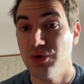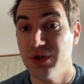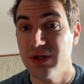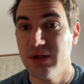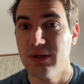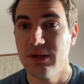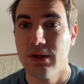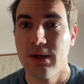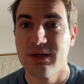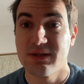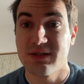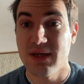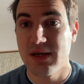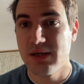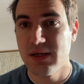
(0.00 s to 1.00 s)
the
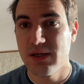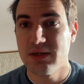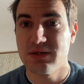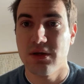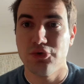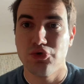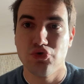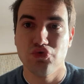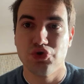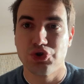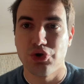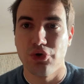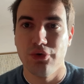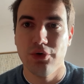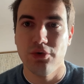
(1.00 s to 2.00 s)
settings to
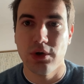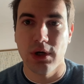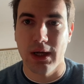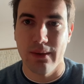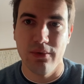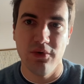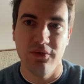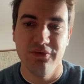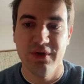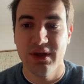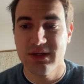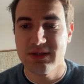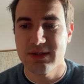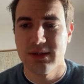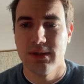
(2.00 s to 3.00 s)
show you a couple of
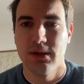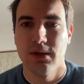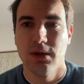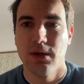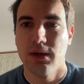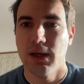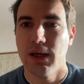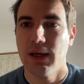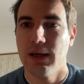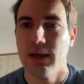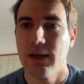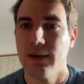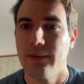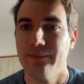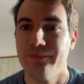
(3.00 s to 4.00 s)
things.
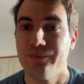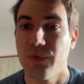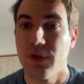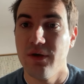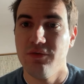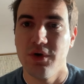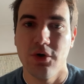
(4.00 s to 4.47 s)
If